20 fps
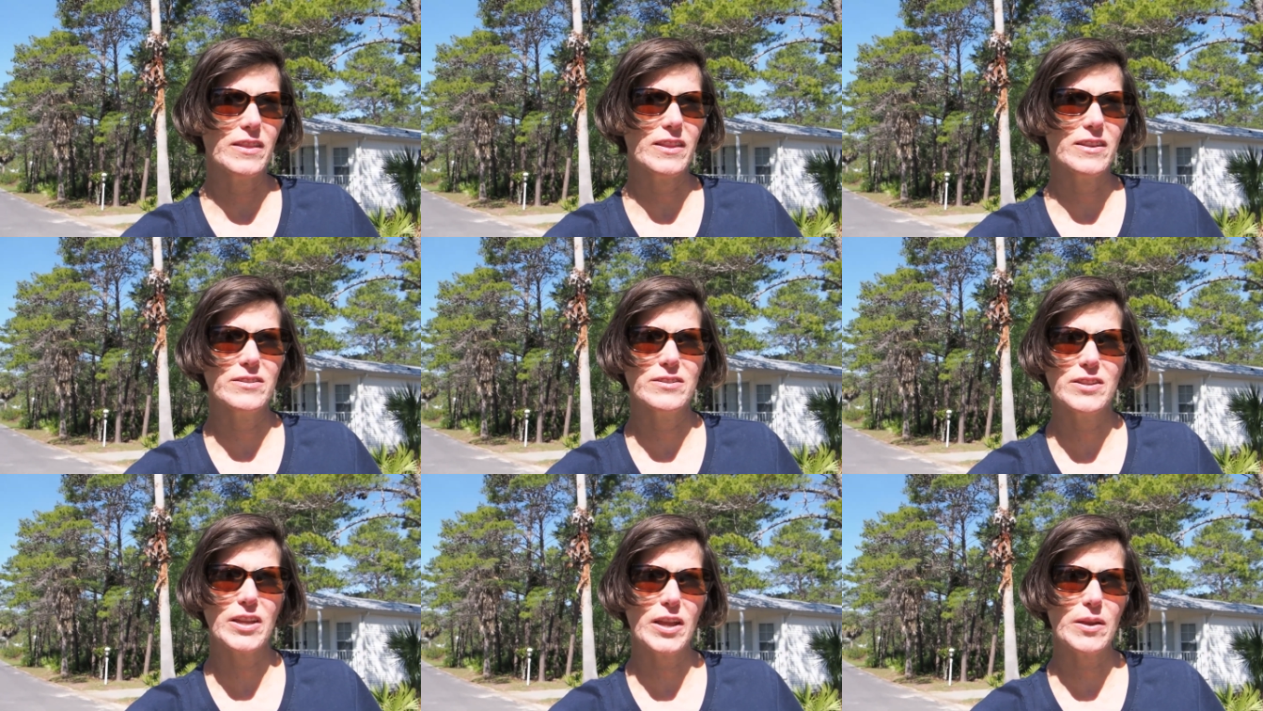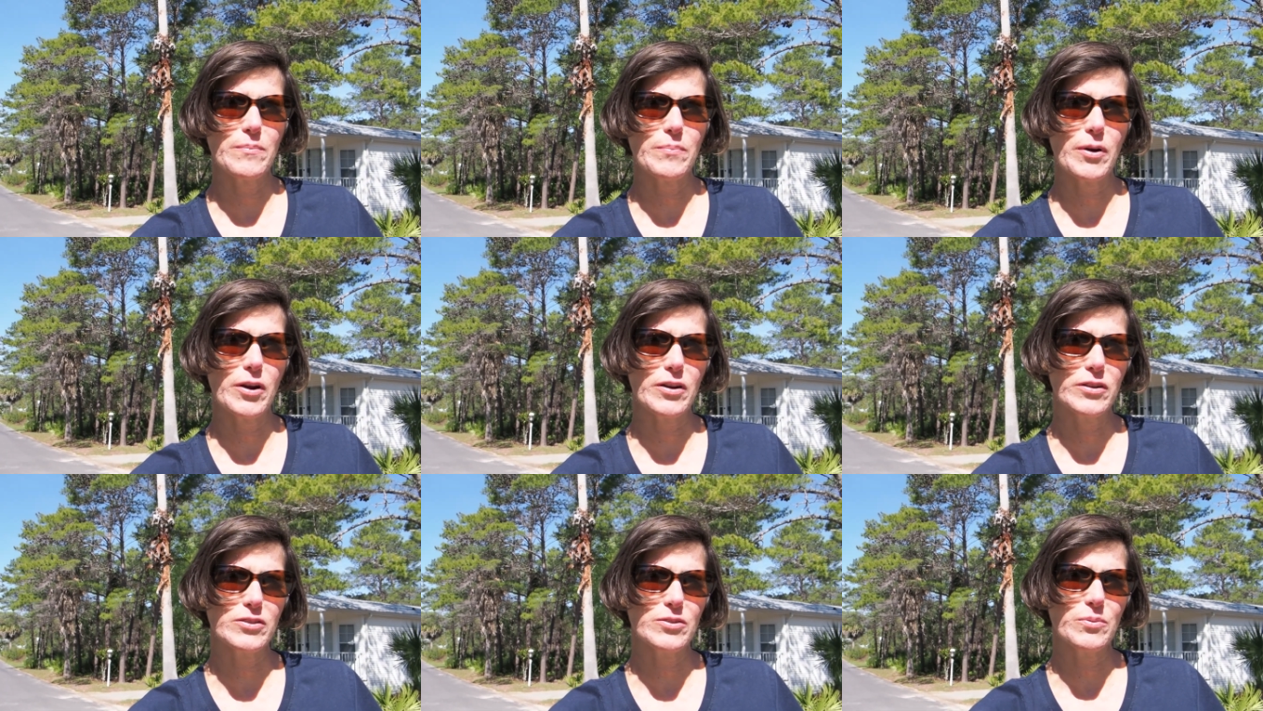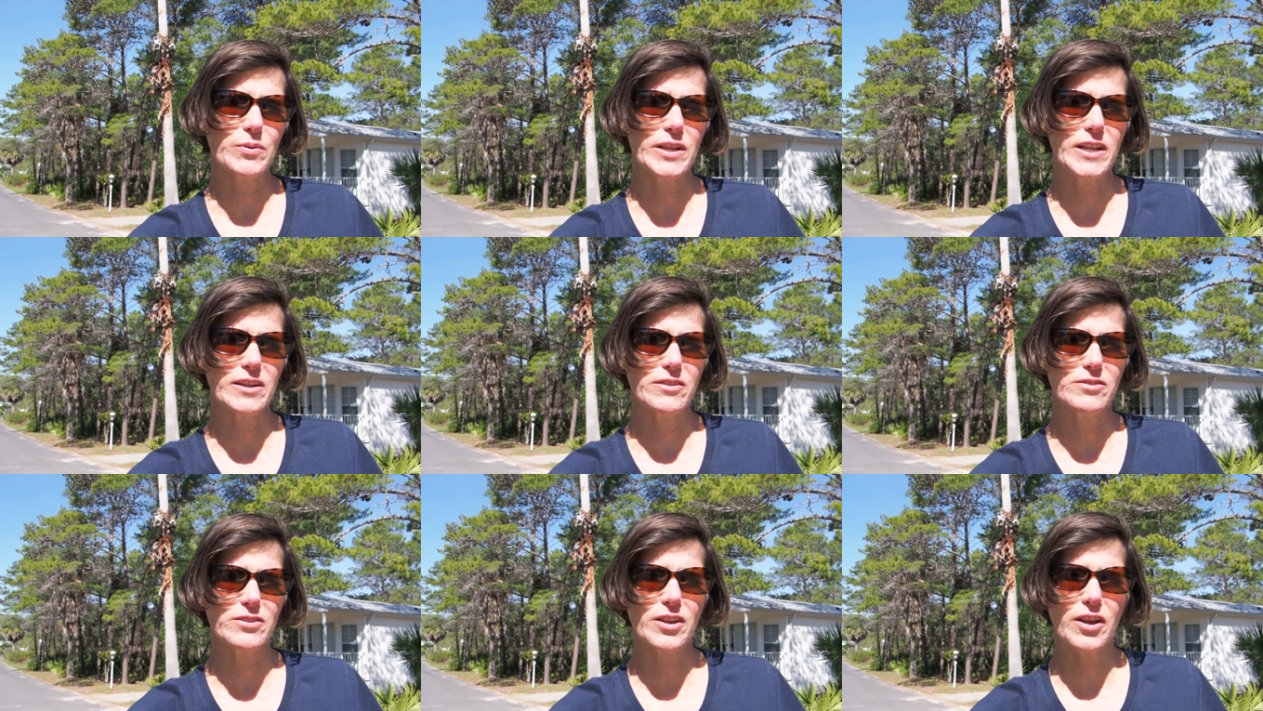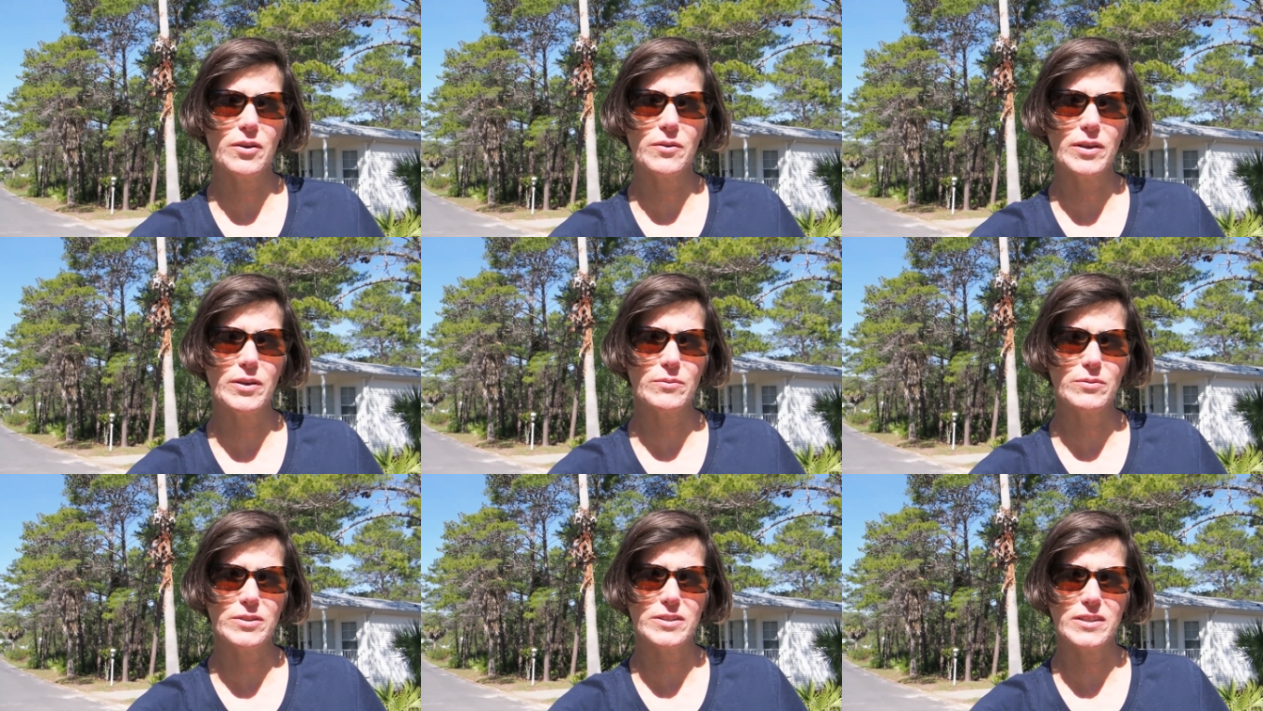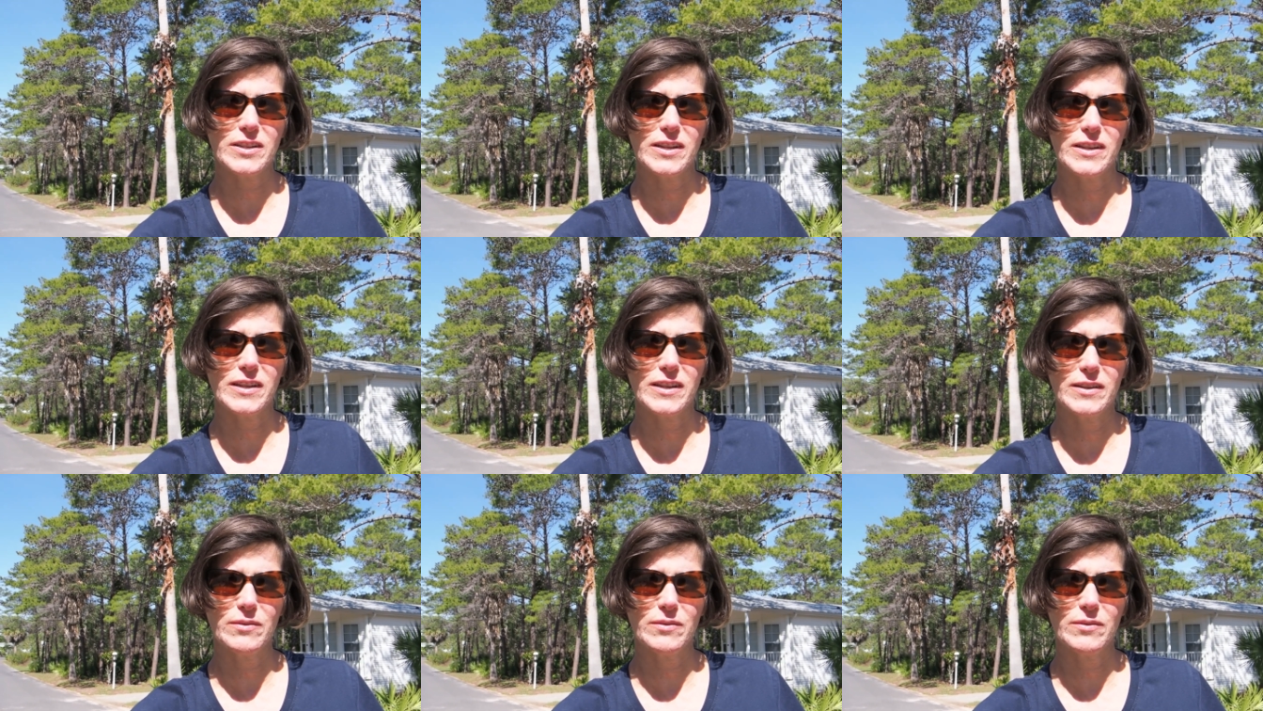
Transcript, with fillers: the state park 20 years ago it was a